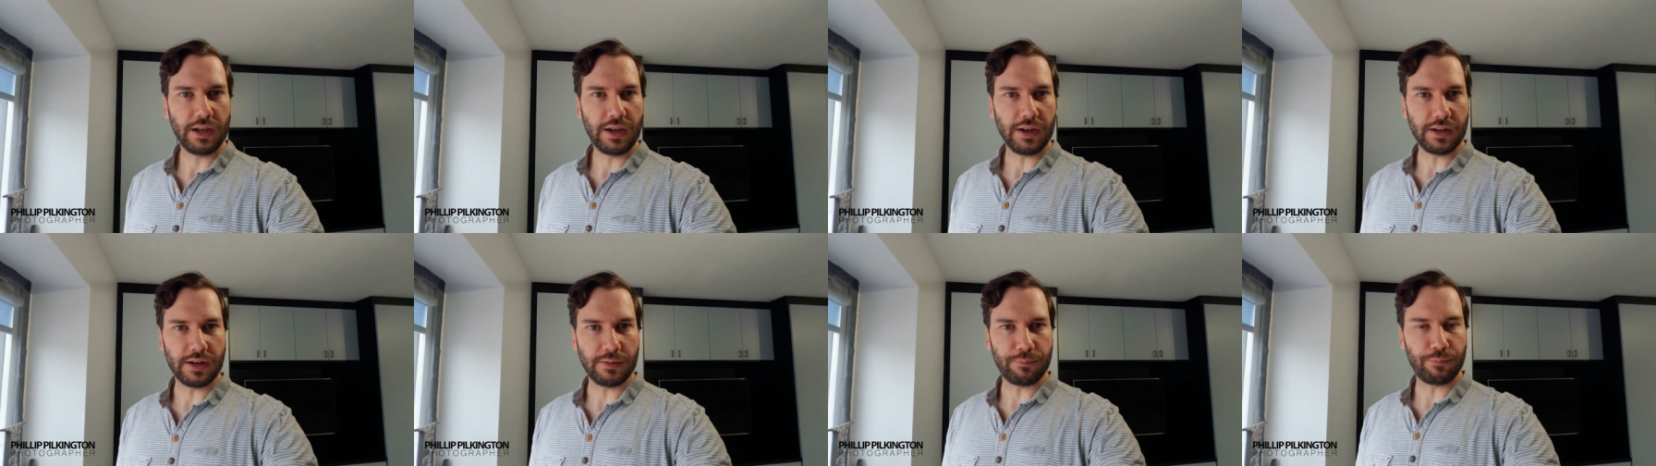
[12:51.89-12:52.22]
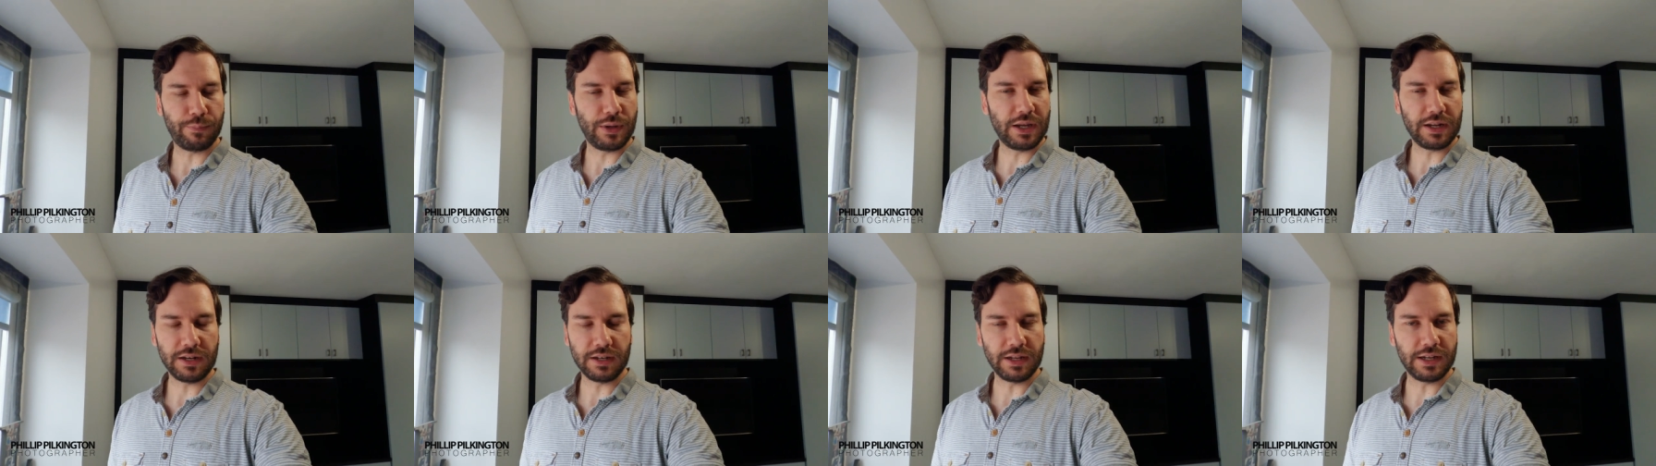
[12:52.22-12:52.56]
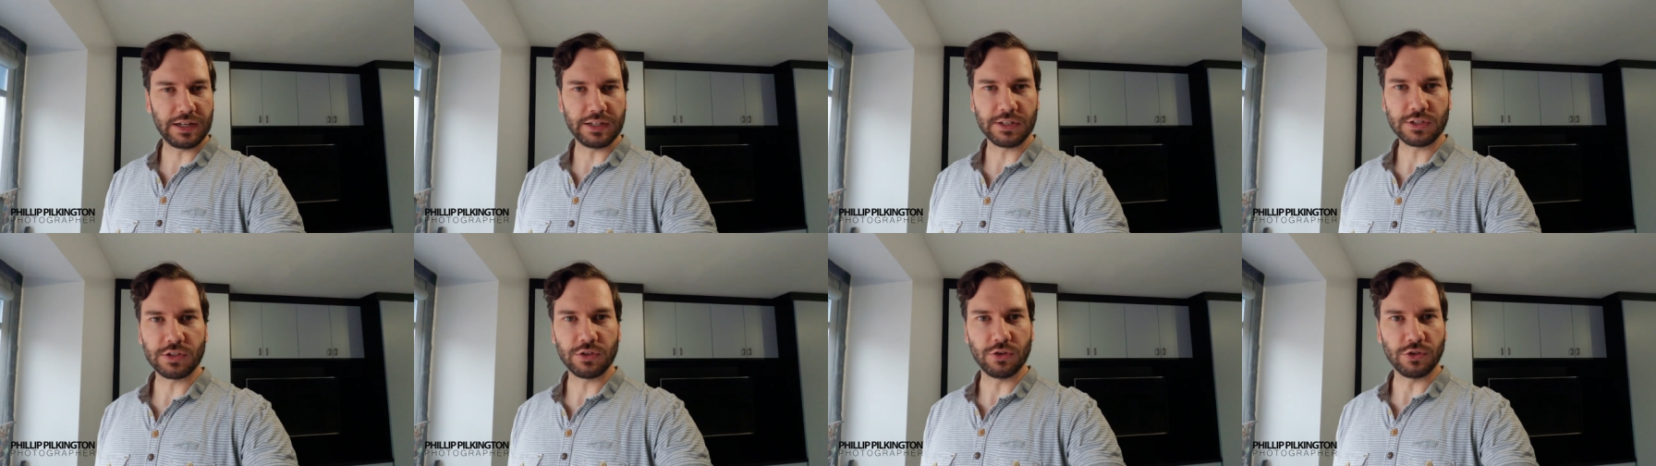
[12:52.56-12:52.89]
and a big
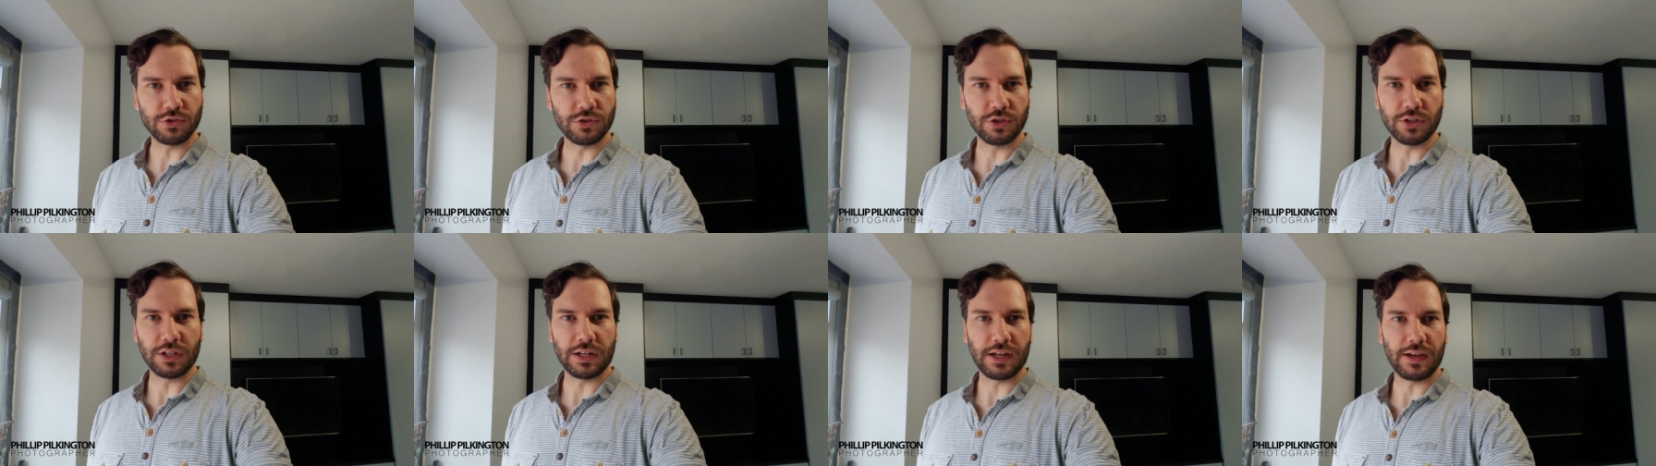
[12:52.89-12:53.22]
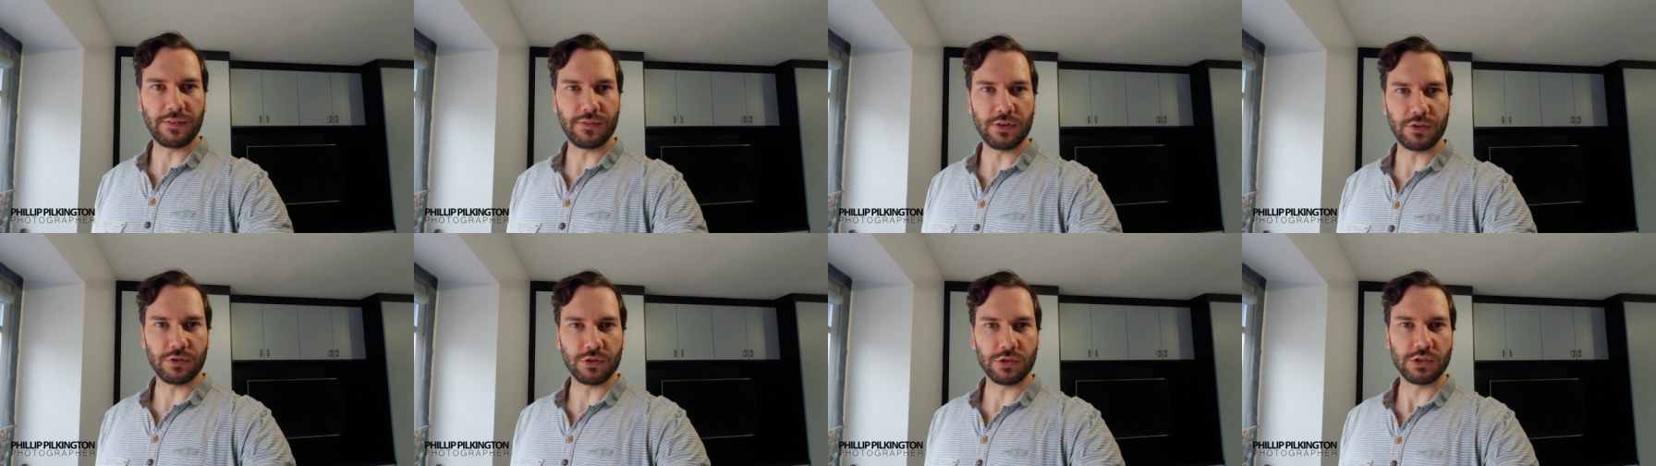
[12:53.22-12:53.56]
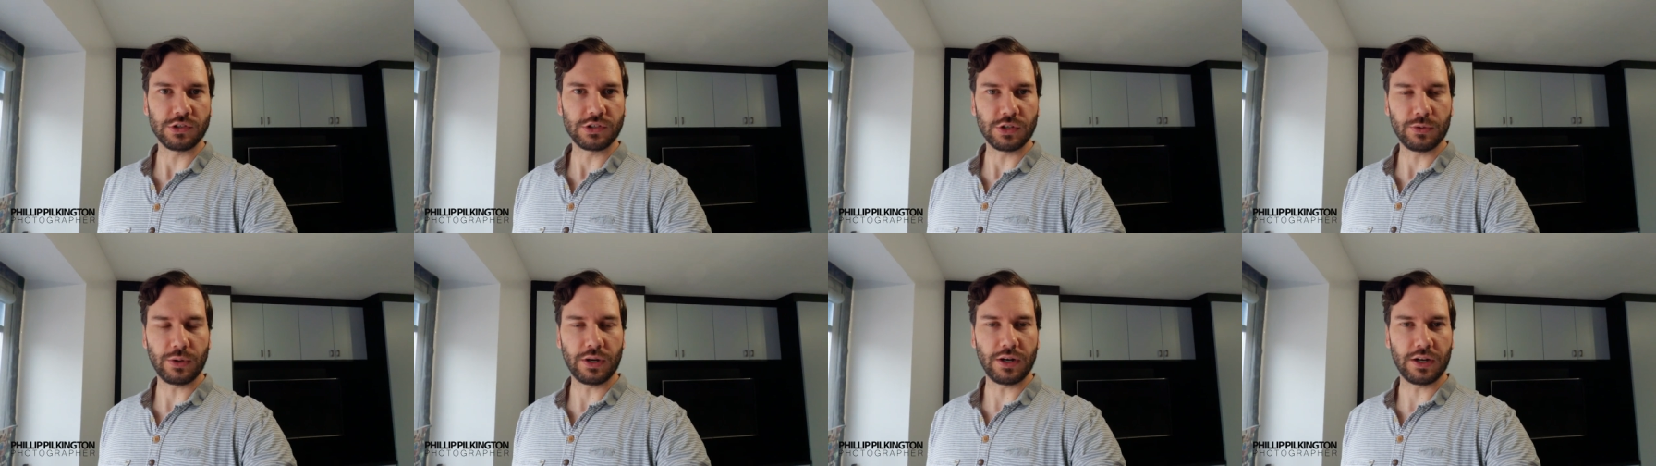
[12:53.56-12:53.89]
light source underneath is
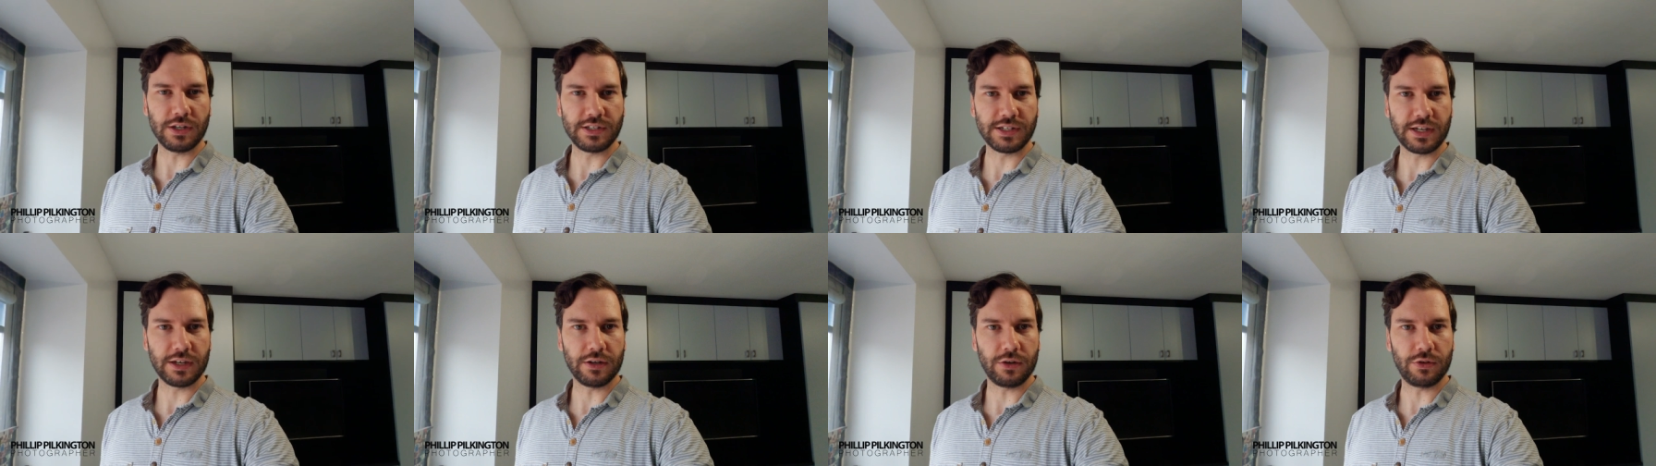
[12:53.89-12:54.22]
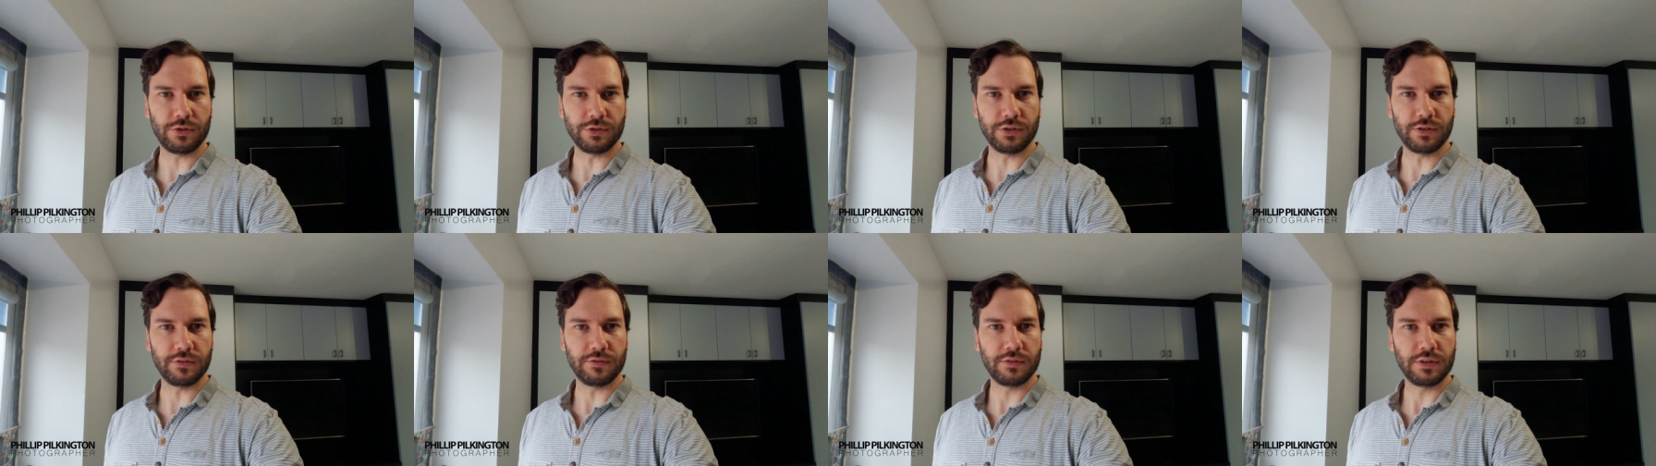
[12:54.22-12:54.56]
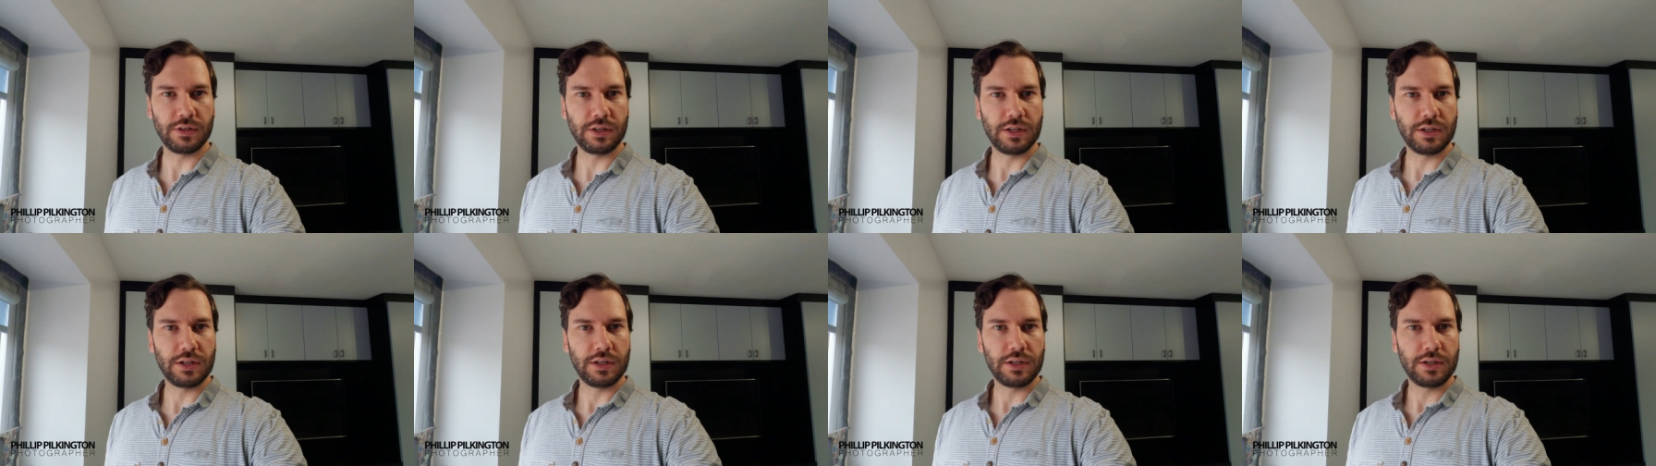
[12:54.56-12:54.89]
also hard to get hold
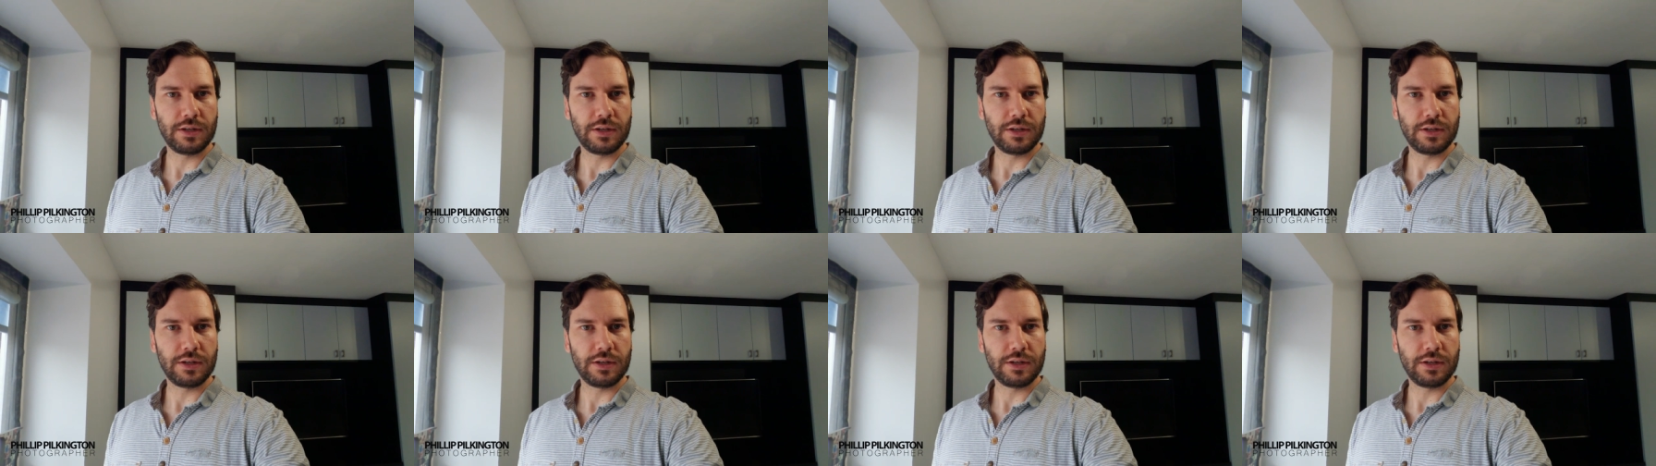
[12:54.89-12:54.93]
of.